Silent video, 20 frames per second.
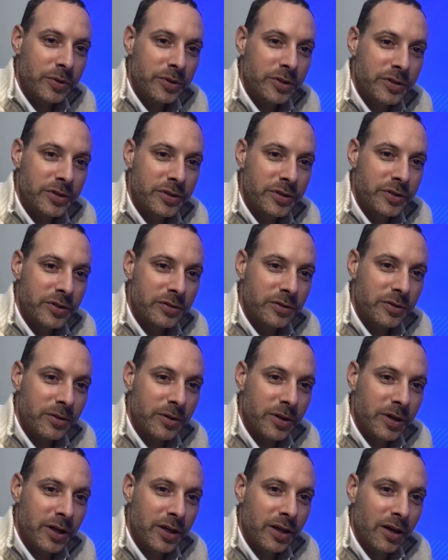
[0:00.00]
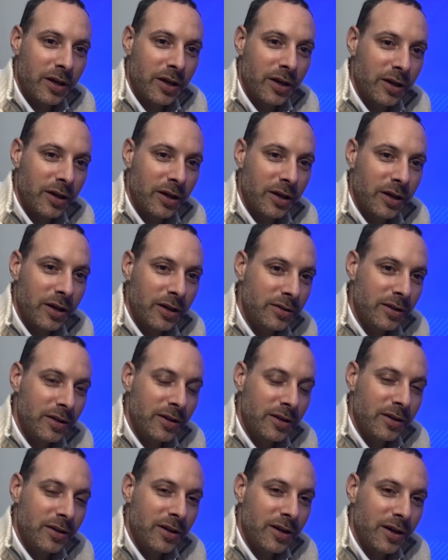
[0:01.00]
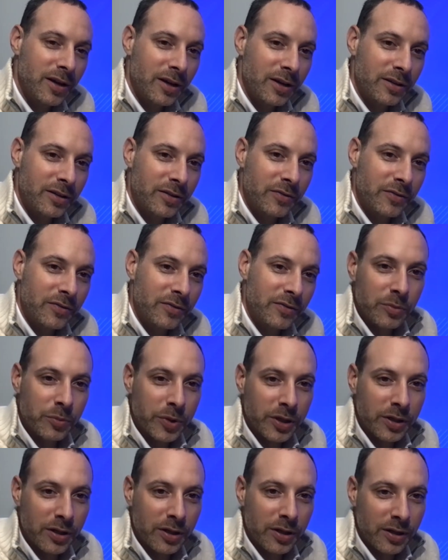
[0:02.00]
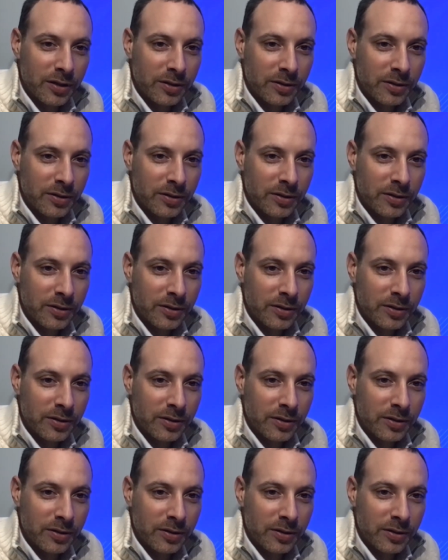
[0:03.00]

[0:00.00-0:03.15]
which is also AKA development